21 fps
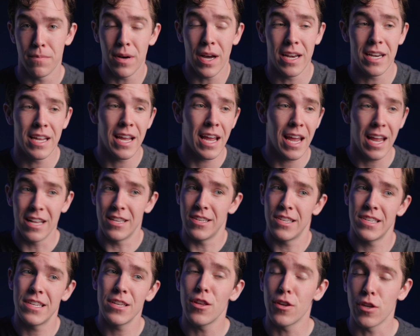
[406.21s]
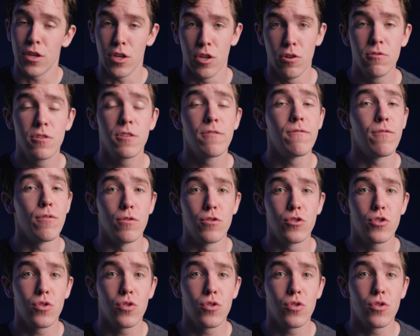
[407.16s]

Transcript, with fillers: but it's still a useful